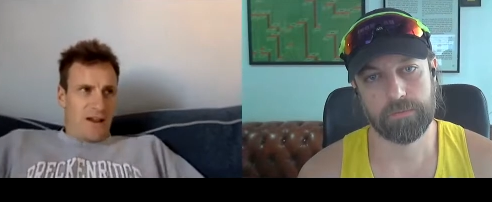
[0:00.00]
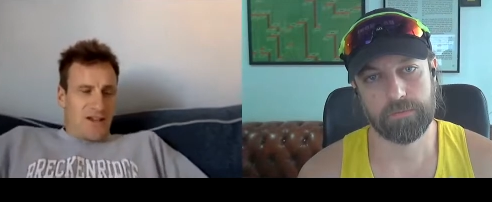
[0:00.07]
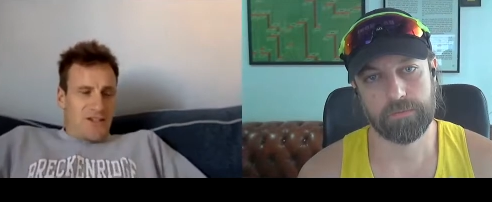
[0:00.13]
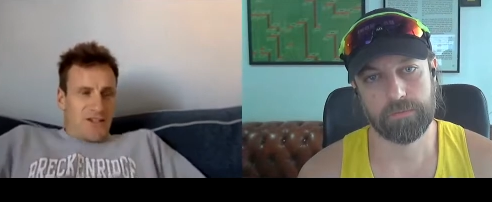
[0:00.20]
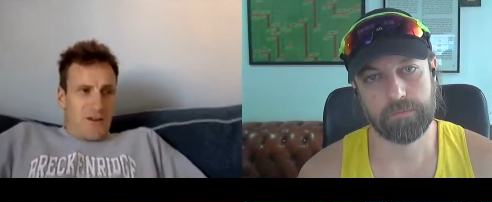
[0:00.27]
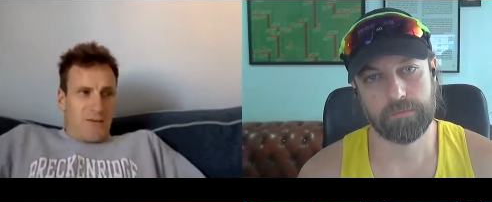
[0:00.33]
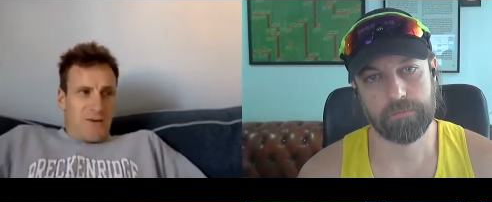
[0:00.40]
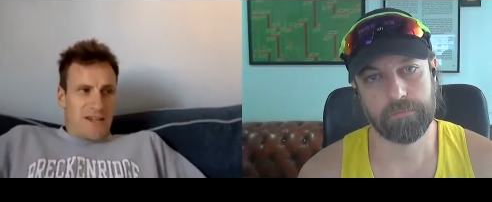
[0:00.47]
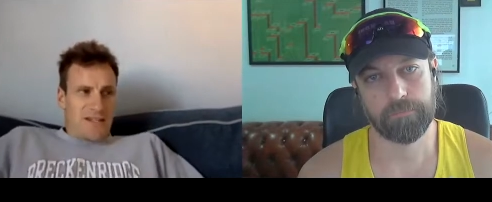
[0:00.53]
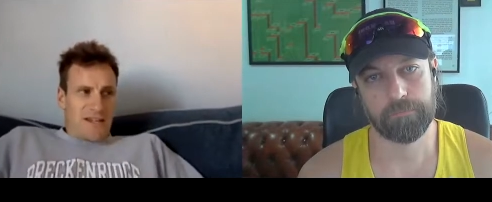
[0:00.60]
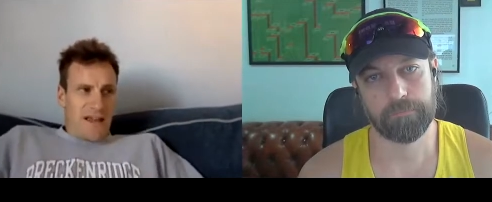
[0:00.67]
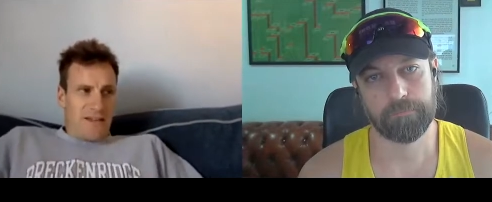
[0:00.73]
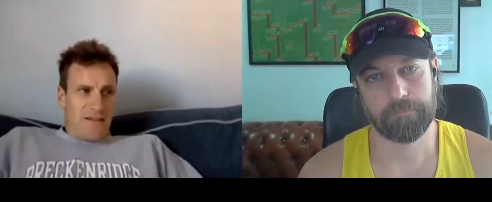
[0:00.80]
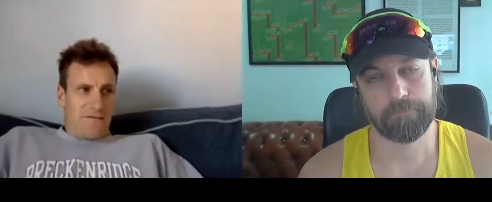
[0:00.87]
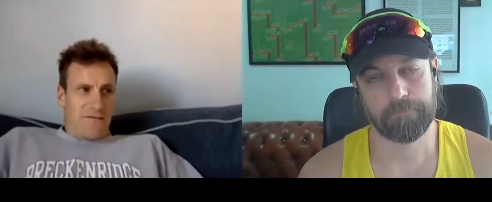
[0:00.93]
Speaker 1: generally
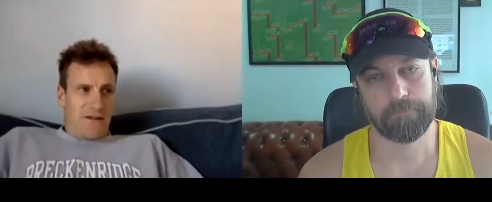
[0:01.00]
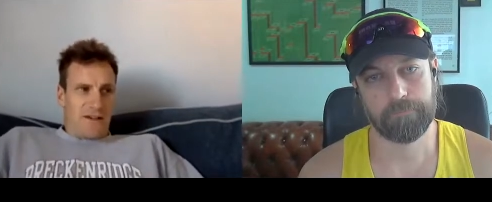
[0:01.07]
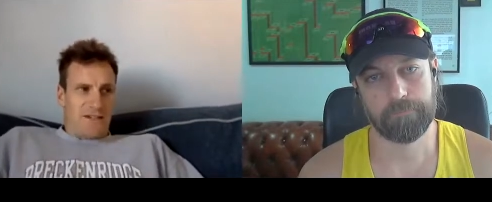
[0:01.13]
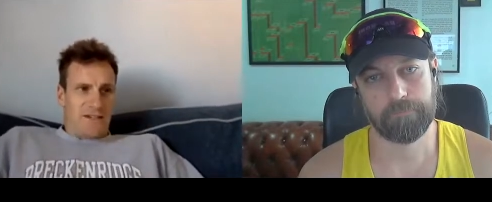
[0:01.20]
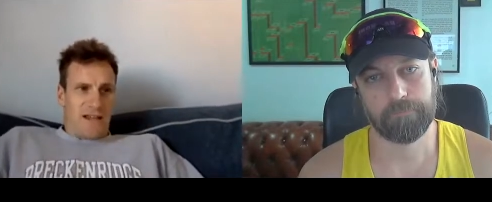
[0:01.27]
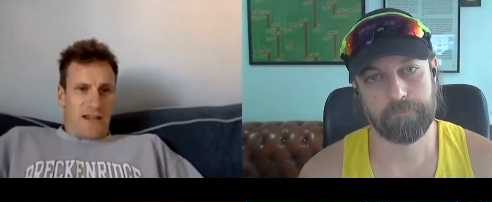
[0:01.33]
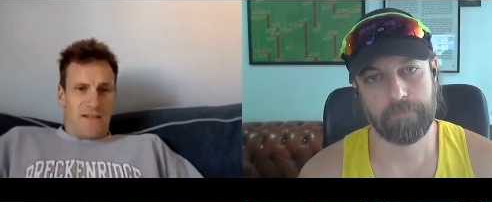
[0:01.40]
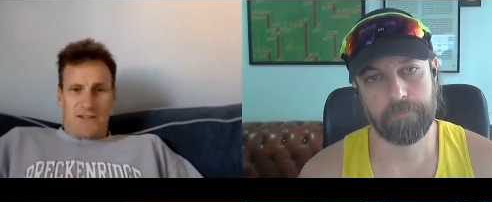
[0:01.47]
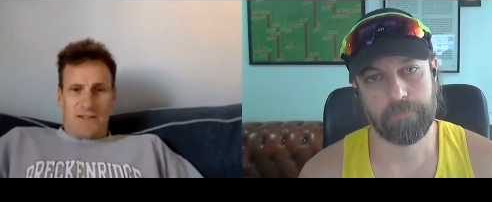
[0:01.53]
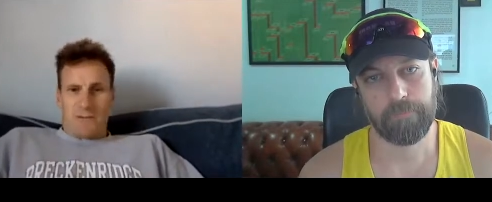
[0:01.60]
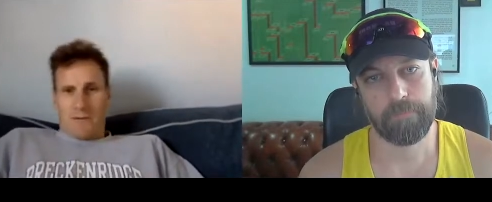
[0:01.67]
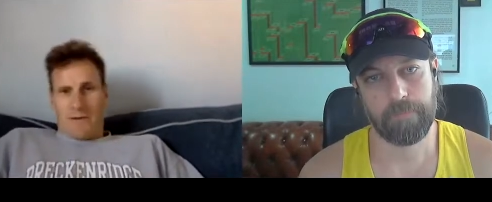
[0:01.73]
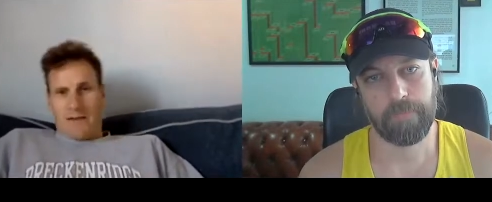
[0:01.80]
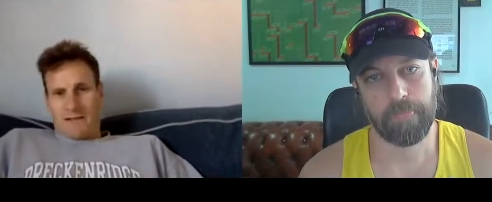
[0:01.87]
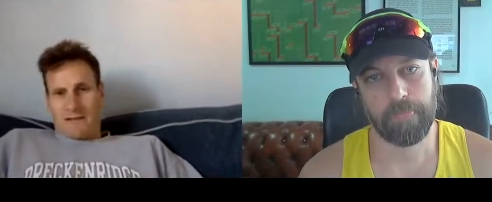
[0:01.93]
say the first say the
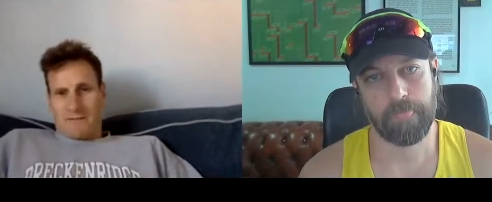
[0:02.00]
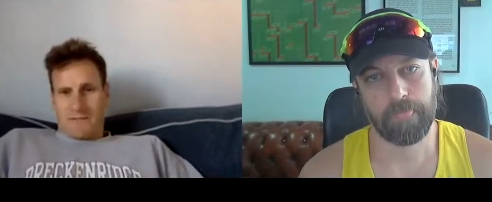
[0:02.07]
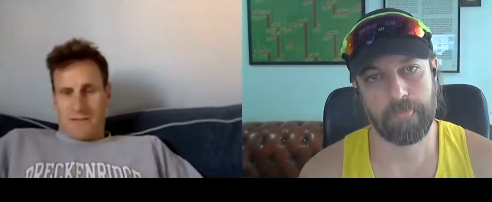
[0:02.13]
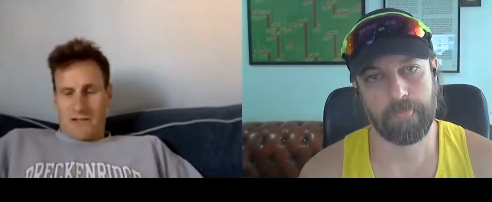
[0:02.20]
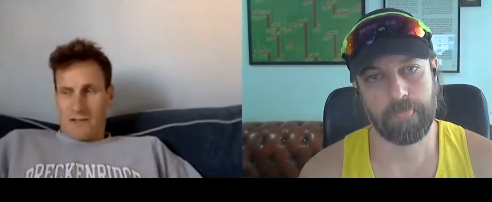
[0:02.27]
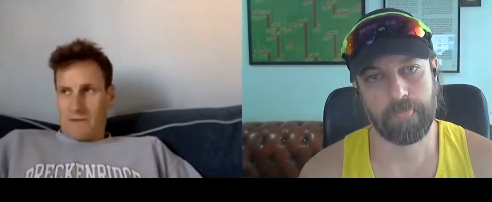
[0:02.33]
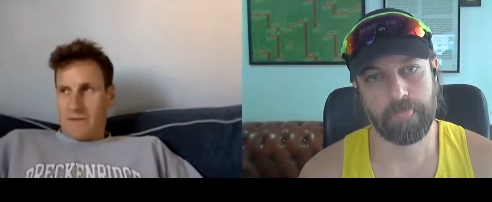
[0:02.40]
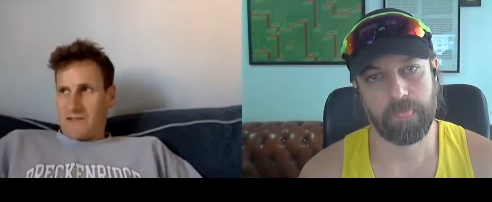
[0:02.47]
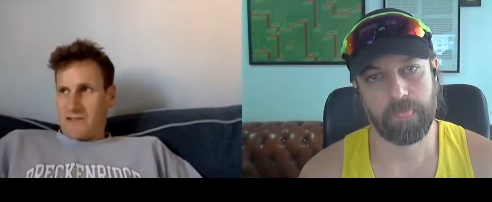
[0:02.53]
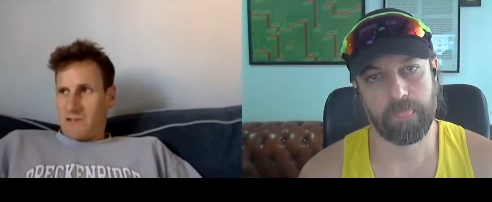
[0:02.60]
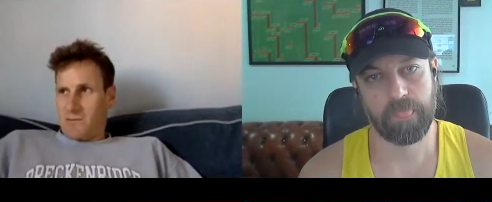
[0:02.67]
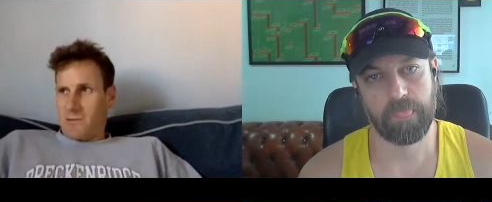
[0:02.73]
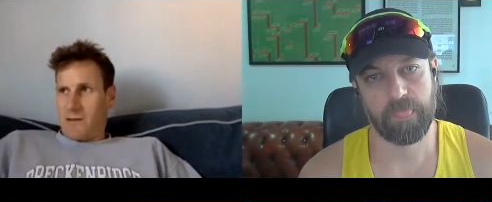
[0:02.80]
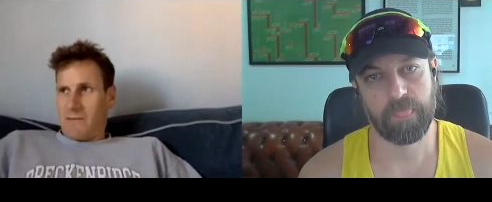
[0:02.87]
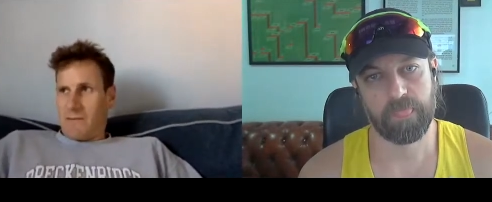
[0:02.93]
swim is the swim is the
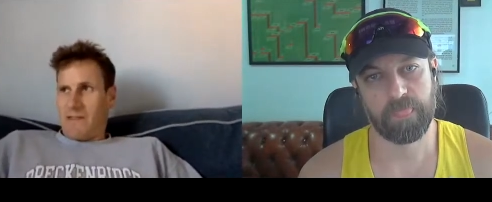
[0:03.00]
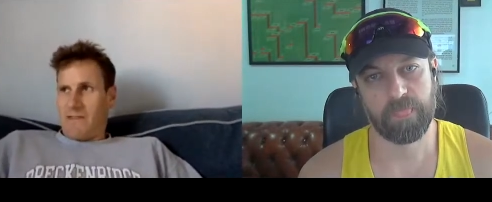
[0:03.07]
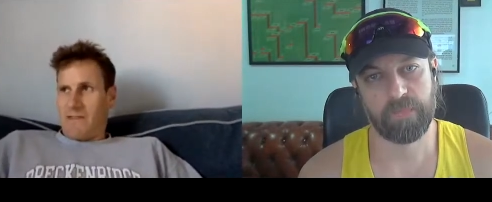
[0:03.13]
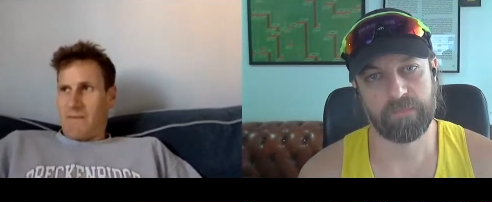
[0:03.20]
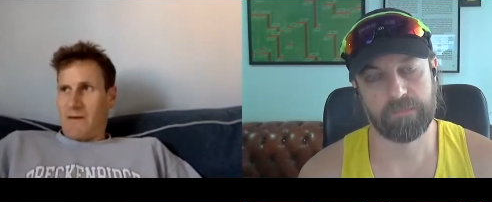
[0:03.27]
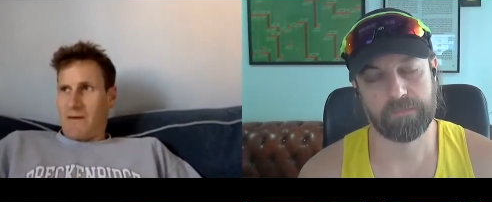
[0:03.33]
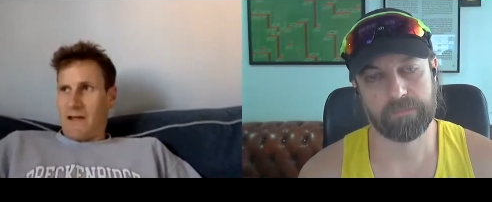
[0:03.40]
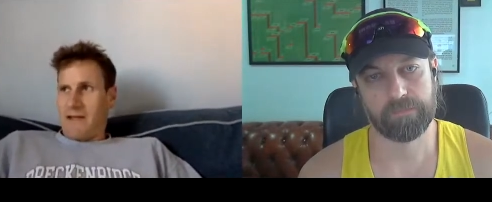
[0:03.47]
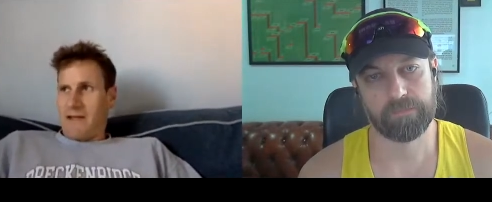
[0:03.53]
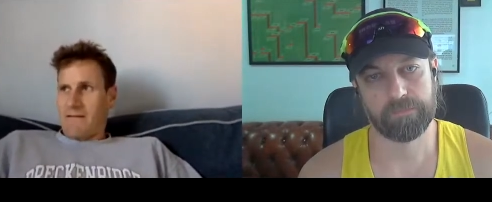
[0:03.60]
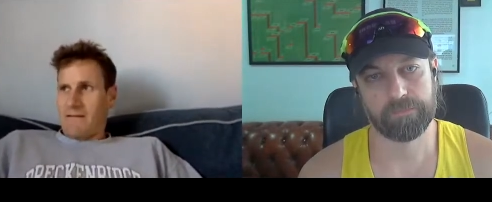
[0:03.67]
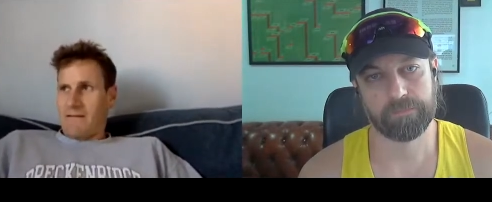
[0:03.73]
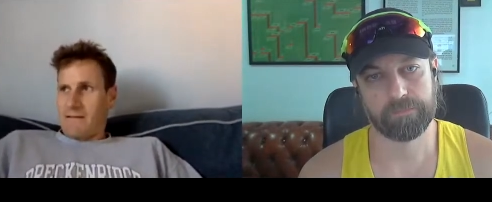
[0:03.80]
swim, and then the bike.